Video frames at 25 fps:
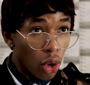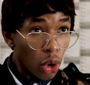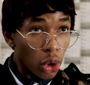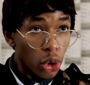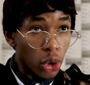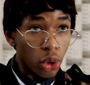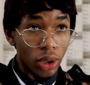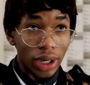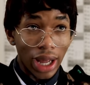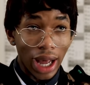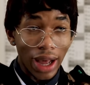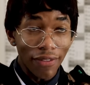
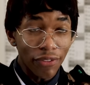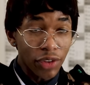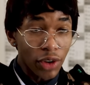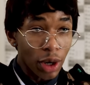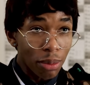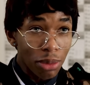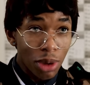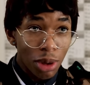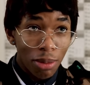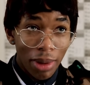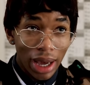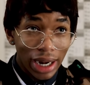You come from
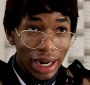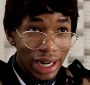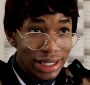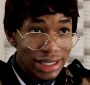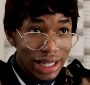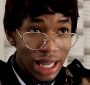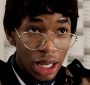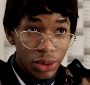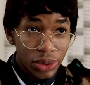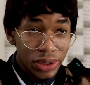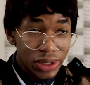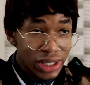your mother's
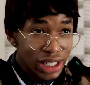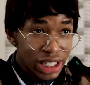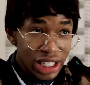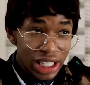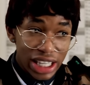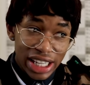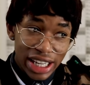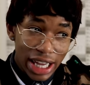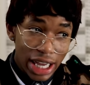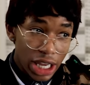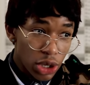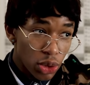house
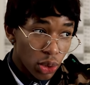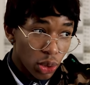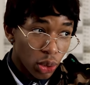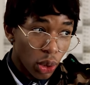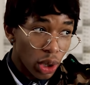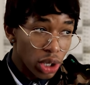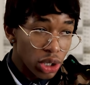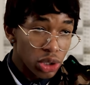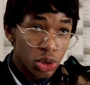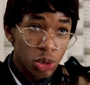thinking here you're going